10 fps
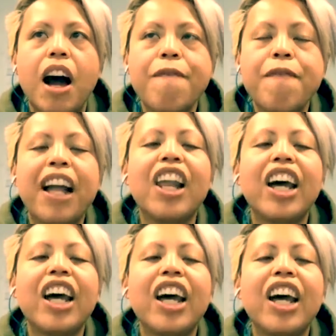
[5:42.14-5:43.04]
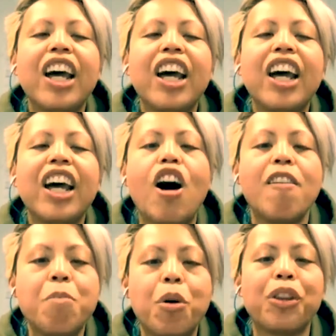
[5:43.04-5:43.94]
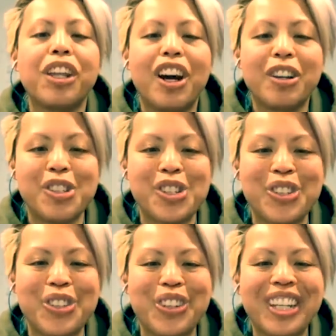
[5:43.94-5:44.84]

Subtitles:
felt like I bit off more than I could chew.